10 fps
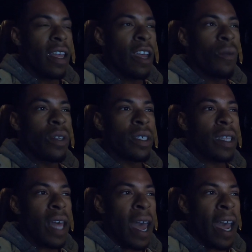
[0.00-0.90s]
It was
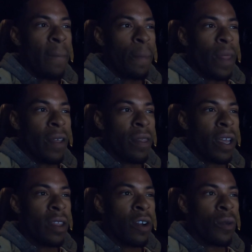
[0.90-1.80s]
that, and
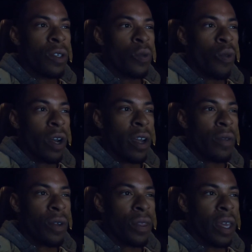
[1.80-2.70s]
then there was one
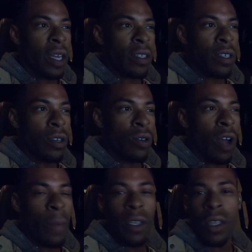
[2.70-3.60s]
other thing too.
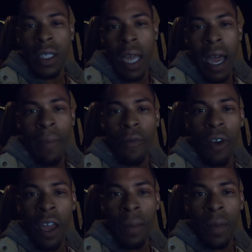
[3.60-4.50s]
I mean, the time
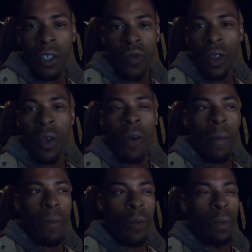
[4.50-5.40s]
frame is really
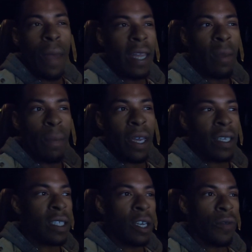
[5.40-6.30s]
what made the
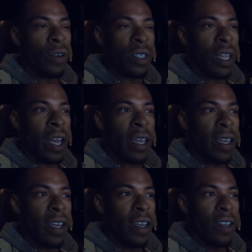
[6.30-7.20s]
biggest difference. Like,
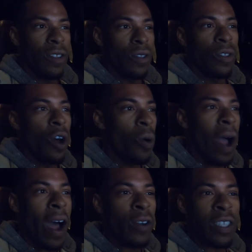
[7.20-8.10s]
no
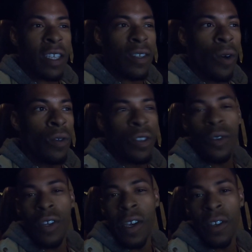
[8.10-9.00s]
house that sold
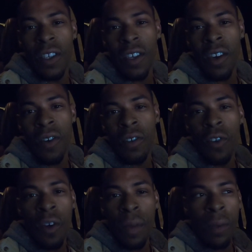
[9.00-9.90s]
2 years ago is
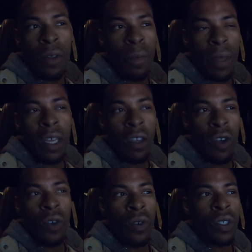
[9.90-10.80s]
going to be able to be
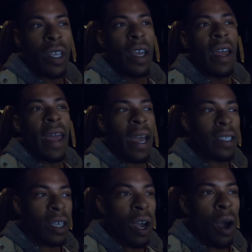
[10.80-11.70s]
used
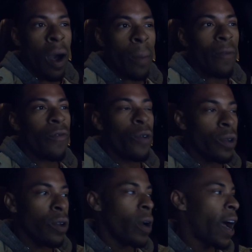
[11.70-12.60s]
as a comp for
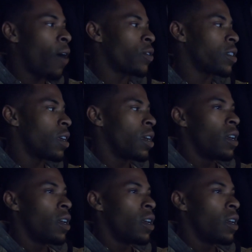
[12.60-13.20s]
your house.